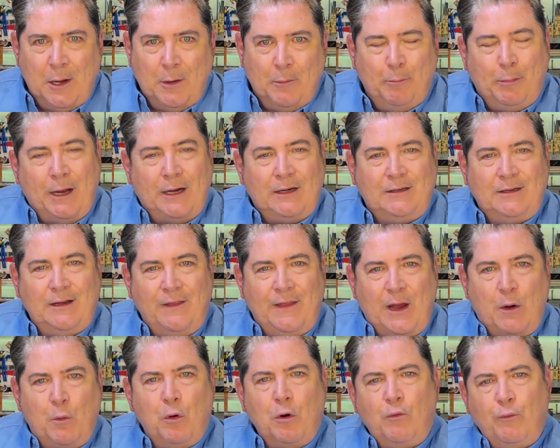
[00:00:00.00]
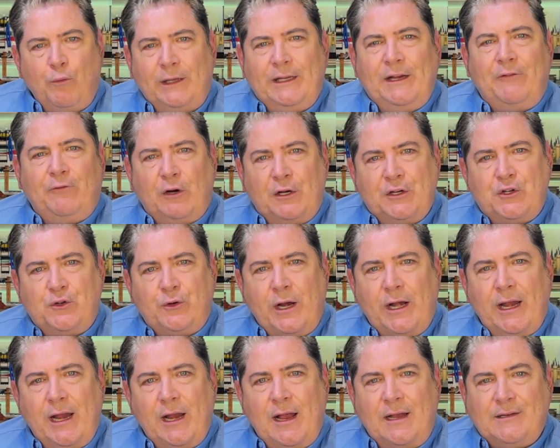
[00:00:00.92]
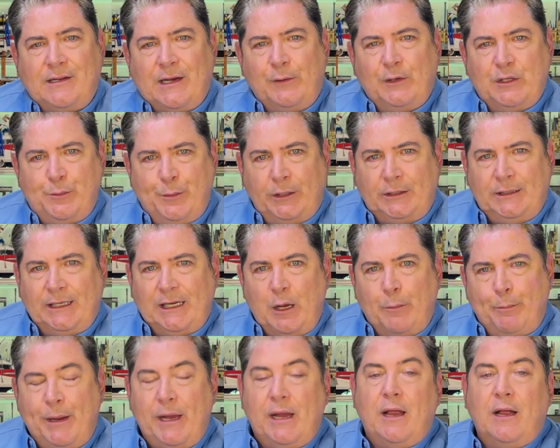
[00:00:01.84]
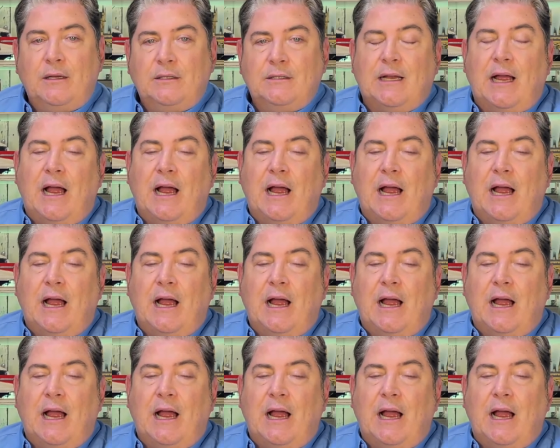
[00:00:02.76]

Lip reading: but they were really frustrating as I was building it because